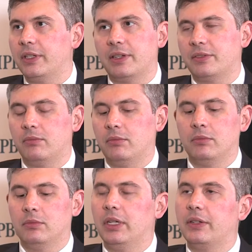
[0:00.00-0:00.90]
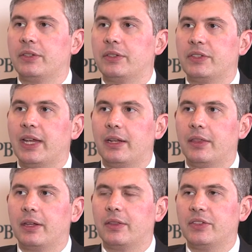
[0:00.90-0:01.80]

it doesn't say anything in